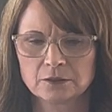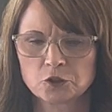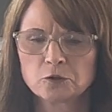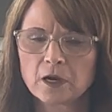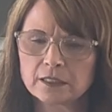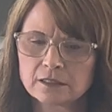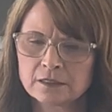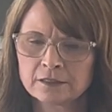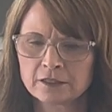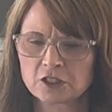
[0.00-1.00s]

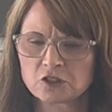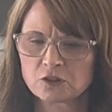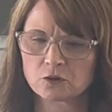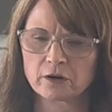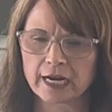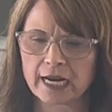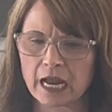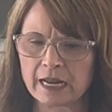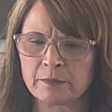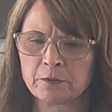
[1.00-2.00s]
Trust the story
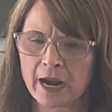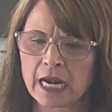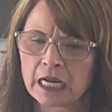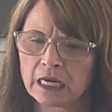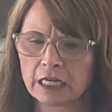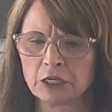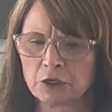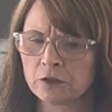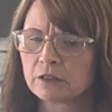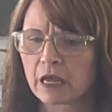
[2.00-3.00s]
I am writing in
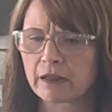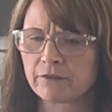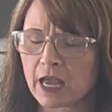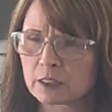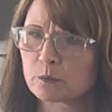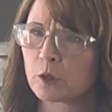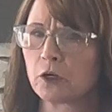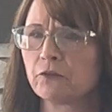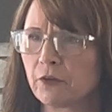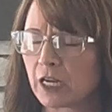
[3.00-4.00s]
your life as
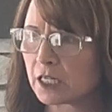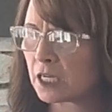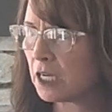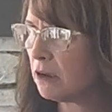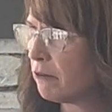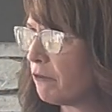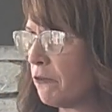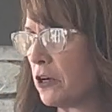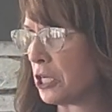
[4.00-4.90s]
perfect for